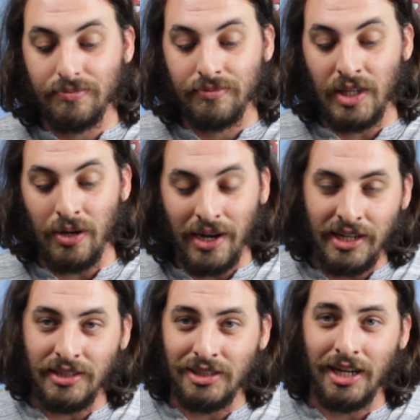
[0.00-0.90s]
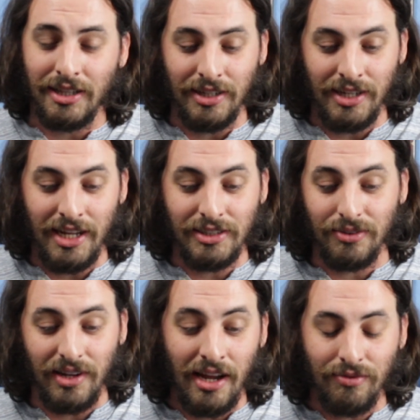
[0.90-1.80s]
I didn't check the dates
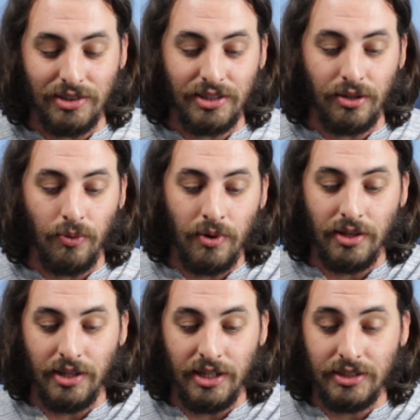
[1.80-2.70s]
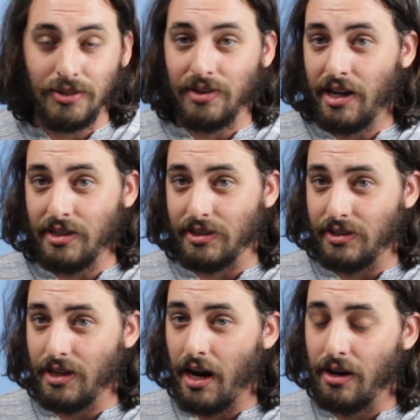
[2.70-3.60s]
on every single one of these, so that is
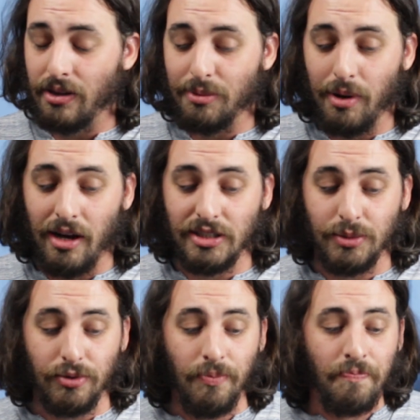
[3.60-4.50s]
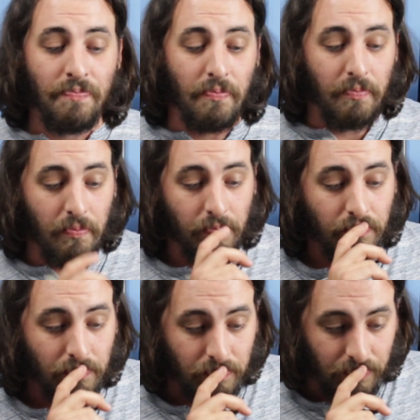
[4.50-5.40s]
entirely possible.
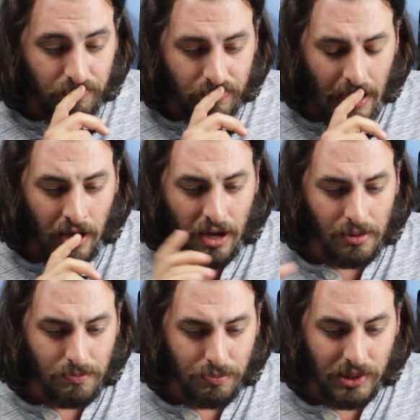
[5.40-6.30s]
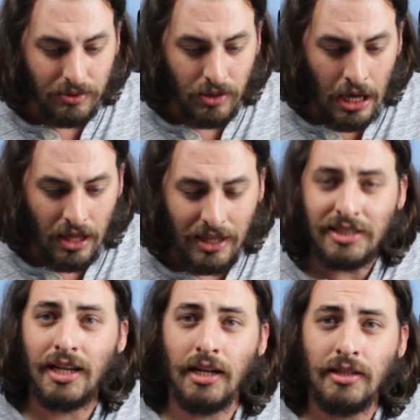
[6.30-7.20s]
But
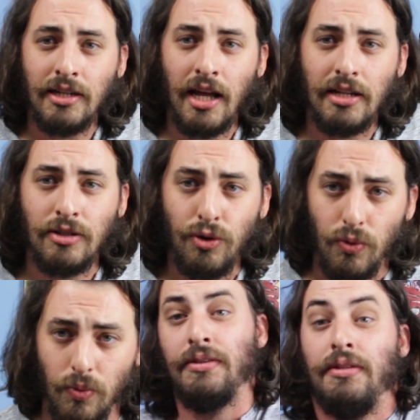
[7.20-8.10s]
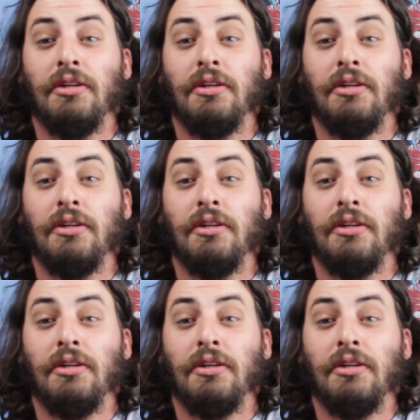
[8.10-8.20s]
let's get into day 2.